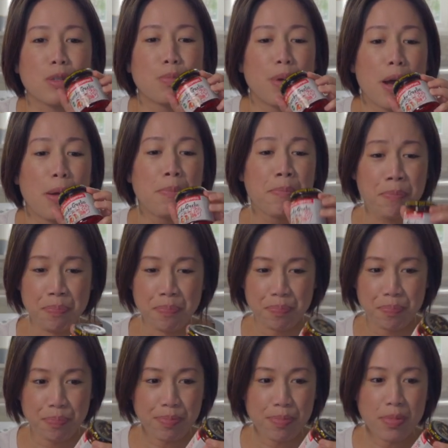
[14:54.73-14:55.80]
But
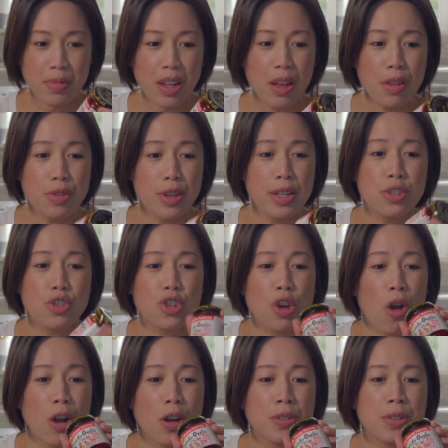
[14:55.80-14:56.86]
These
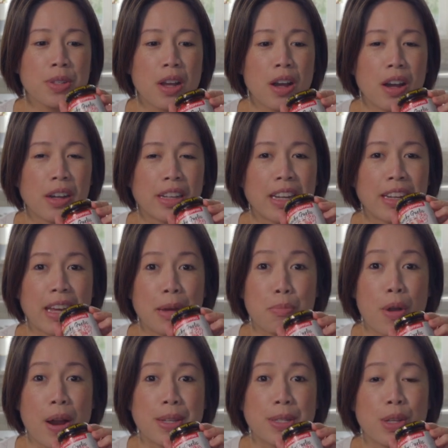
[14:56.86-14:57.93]
jars can get
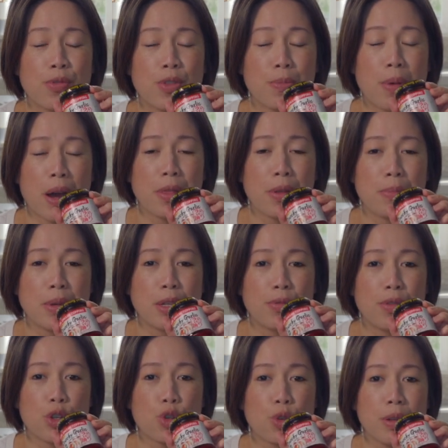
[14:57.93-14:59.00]
pricey if you buy them
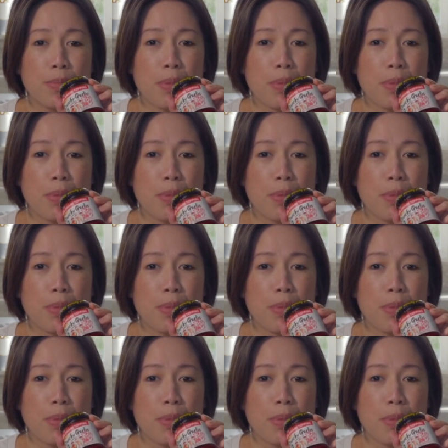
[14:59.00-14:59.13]
individually,